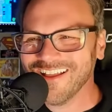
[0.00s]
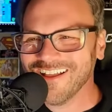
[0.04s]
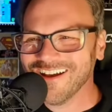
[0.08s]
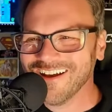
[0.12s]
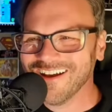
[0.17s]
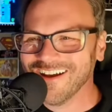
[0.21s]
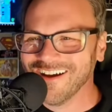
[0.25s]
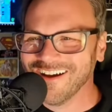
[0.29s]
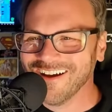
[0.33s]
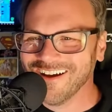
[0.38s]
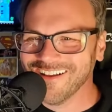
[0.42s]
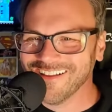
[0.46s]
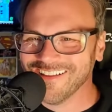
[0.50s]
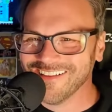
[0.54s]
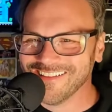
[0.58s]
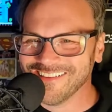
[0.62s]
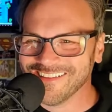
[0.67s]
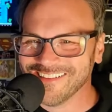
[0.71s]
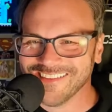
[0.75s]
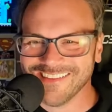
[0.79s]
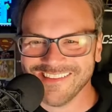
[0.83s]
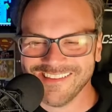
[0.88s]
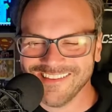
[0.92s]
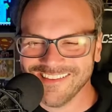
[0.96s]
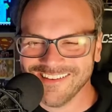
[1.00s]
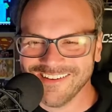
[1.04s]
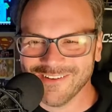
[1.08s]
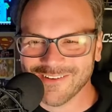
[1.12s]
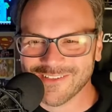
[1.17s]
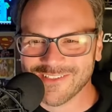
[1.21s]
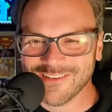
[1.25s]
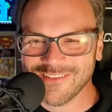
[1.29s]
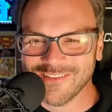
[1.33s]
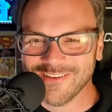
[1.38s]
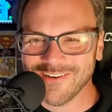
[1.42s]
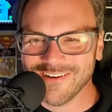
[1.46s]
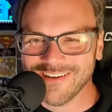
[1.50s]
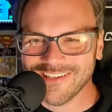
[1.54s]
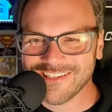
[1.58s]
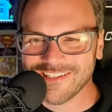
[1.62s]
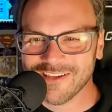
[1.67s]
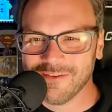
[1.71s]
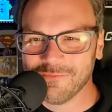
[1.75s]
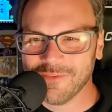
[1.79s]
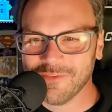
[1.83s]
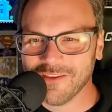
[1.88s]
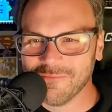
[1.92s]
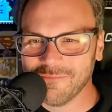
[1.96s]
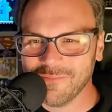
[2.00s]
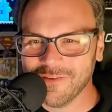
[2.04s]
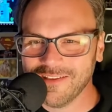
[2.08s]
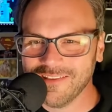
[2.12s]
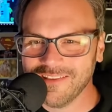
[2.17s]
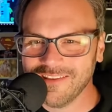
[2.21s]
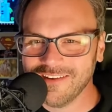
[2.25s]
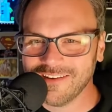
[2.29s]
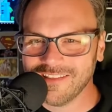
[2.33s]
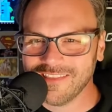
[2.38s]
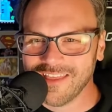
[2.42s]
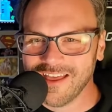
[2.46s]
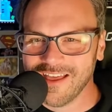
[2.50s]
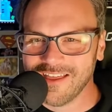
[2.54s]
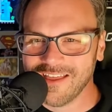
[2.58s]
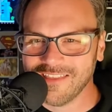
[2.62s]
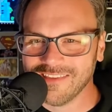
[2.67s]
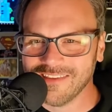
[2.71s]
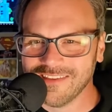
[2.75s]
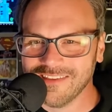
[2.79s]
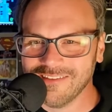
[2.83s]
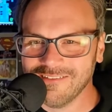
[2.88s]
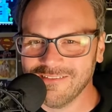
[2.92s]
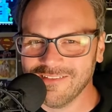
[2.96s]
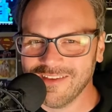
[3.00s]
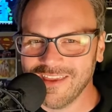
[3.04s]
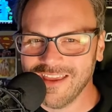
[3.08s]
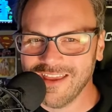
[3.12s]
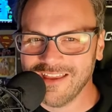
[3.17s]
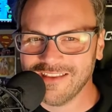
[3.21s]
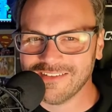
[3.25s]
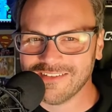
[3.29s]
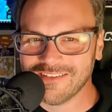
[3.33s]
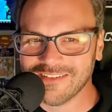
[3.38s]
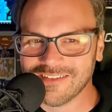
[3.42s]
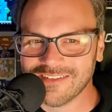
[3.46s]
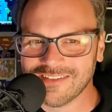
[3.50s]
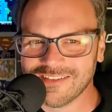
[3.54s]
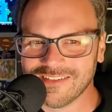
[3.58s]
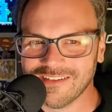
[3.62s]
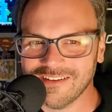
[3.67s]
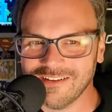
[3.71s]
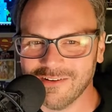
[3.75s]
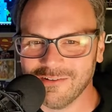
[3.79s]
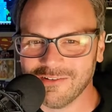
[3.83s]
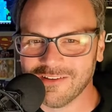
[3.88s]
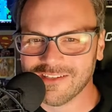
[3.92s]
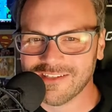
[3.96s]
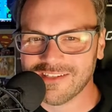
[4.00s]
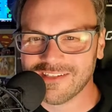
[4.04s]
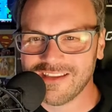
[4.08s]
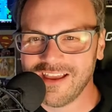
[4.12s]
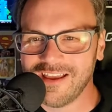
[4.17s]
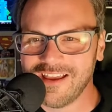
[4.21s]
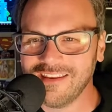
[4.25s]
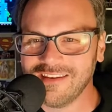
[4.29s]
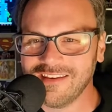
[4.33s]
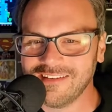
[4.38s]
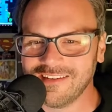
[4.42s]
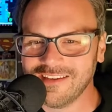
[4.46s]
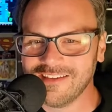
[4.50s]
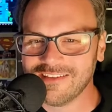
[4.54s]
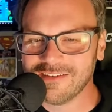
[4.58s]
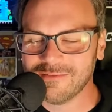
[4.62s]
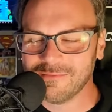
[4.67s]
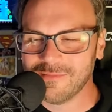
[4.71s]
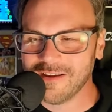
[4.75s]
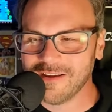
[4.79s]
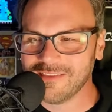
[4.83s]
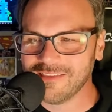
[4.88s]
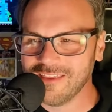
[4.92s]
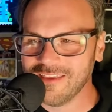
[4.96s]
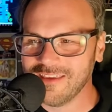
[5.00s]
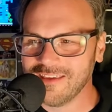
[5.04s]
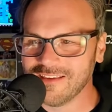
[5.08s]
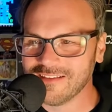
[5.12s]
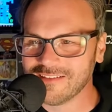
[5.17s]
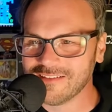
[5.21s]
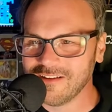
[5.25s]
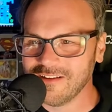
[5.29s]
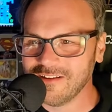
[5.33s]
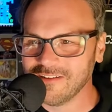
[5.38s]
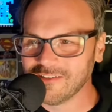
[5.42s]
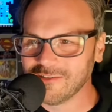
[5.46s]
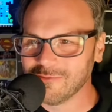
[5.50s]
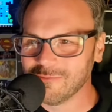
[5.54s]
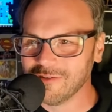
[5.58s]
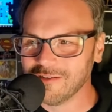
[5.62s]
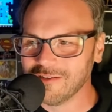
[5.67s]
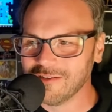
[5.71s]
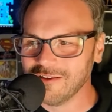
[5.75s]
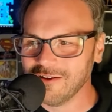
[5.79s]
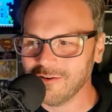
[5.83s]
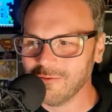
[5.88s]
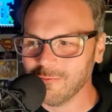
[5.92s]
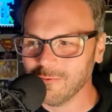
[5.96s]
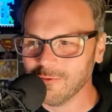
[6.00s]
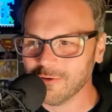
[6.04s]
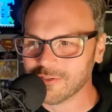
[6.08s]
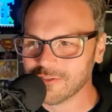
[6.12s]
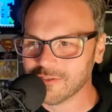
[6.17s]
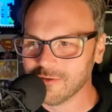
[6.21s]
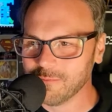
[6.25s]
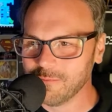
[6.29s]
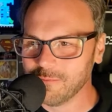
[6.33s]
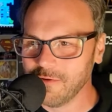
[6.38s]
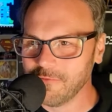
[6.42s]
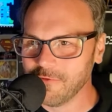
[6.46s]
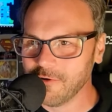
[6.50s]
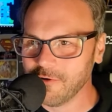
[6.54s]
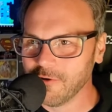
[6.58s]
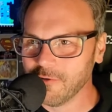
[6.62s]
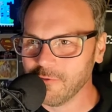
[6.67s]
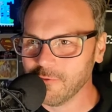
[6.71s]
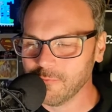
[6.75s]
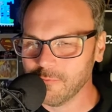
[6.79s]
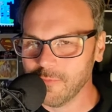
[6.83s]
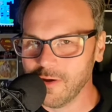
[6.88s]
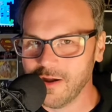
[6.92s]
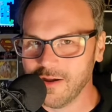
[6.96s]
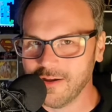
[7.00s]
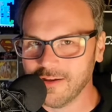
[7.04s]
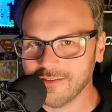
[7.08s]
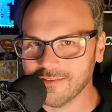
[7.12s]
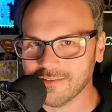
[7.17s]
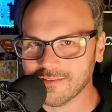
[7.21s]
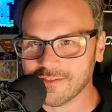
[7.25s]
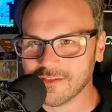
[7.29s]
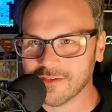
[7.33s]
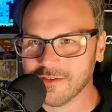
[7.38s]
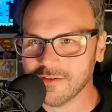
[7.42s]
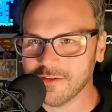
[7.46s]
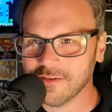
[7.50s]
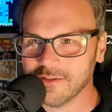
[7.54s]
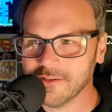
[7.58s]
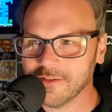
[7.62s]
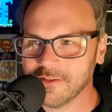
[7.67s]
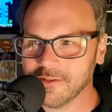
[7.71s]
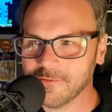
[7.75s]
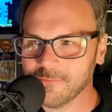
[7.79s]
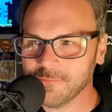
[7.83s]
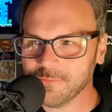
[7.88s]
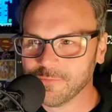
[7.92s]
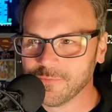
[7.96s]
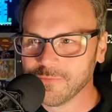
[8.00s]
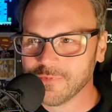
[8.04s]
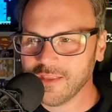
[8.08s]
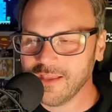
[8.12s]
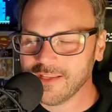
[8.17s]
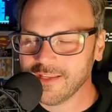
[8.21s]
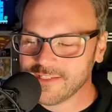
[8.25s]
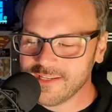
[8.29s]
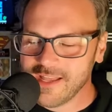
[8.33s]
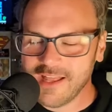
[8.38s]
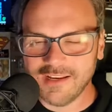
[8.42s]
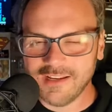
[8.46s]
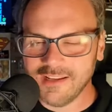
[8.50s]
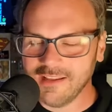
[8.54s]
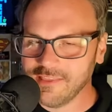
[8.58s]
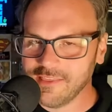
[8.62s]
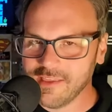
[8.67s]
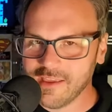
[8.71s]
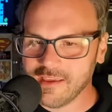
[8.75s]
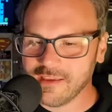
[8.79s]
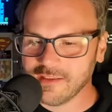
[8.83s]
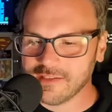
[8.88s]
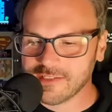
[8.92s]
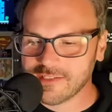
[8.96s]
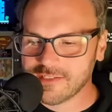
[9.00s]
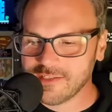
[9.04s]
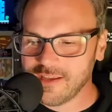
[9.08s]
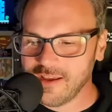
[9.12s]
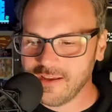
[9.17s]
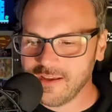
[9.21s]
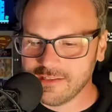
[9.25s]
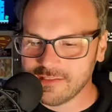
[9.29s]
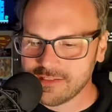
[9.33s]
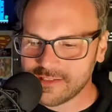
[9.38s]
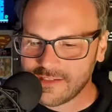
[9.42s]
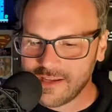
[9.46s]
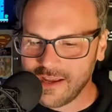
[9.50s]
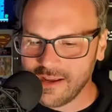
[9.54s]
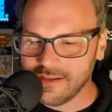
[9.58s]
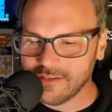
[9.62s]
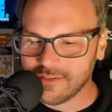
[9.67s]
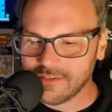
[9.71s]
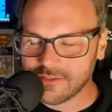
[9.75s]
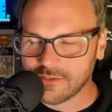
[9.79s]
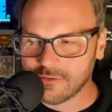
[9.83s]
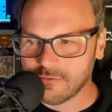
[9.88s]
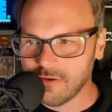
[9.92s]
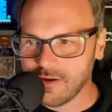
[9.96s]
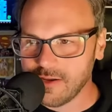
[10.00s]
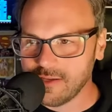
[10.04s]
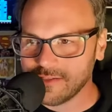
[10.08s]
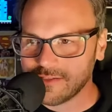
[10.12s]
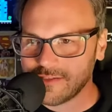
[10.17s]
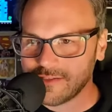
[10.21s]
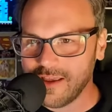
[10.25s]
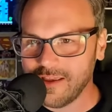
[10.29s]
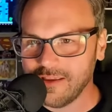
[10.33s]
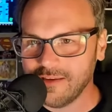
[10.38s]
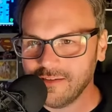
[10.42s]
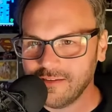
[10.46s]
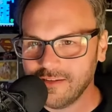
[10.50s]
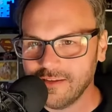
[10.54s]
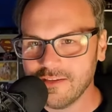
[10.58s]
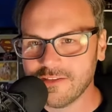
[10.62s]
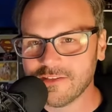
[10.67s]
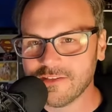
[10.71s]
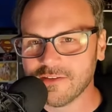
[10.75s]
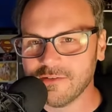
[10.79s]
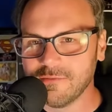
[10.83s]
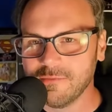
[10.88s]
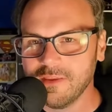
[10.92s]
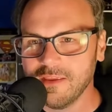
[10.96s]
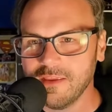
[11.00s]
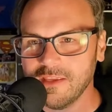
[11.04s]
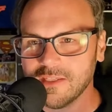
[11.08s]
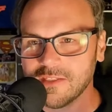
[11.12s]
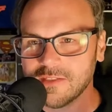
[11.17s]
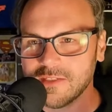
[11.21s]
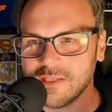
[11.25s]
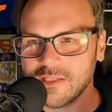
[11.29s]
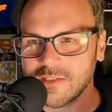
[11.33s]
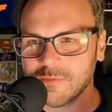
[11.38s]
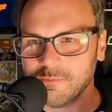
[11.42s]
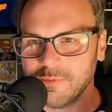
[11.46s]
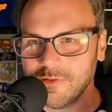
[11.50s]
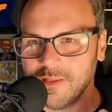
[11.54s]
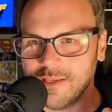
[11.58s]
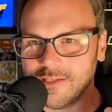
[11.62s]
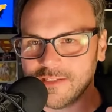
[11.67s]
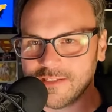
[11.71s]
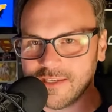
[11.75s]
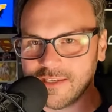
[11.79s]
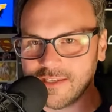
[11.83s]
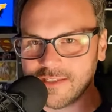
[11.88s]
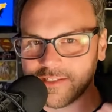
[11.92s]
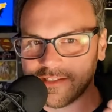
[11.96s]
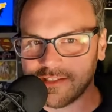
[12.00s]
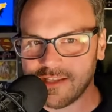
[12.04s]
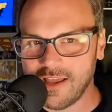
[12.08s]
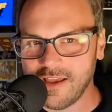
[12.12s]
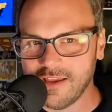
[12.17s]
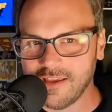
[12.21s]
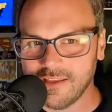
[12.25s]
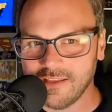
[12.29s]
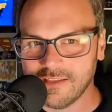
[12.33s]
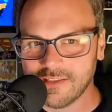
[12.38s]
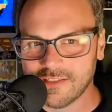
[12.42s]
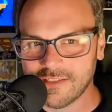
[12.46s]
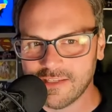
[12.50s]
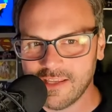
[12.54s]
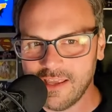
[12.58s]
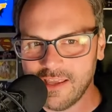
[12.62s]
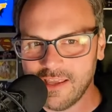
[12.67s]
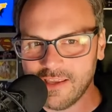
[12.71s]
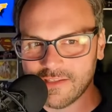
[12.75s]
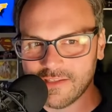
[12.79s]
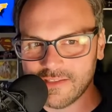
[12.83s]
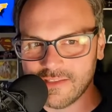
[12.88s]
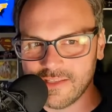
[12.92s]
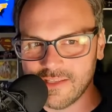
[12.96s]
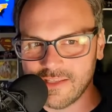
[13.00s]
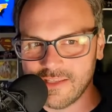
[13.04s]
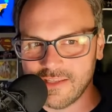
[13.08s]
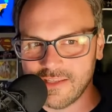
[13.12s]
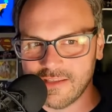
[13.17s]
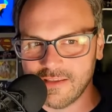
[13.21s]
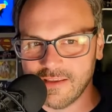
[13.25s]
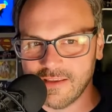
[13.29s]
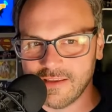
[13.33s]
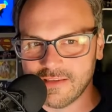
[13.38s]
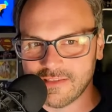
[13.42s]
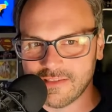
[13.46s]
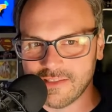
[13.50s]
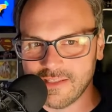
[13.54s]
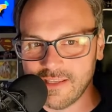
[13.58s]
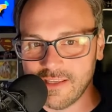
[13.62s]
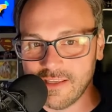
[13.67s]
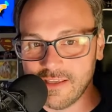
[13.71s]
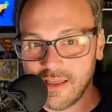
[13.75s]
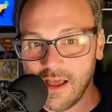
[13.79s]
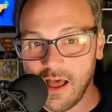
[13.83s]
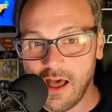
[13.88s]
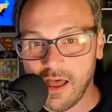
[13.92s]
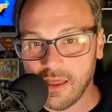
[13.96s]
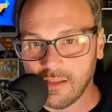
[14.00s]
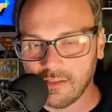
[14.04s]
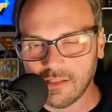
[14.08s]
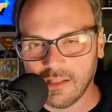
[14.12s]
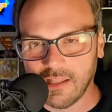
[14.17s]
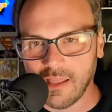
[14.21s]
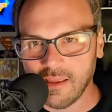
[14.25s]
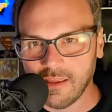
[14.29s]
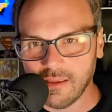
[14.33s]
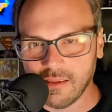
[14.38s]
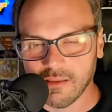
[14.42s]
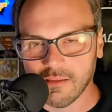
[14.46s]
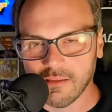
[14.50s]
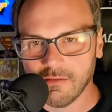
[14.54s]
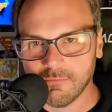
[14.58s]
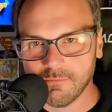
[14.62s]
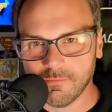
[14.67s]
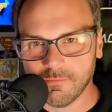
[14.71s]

uh, you know, so there is something appealing to that, that you can't just, you know, because scientism, I think, is ultimately a worship of our own minds. That's not anything against science. Science is great. Scientism is, is placing science as the, as the godlike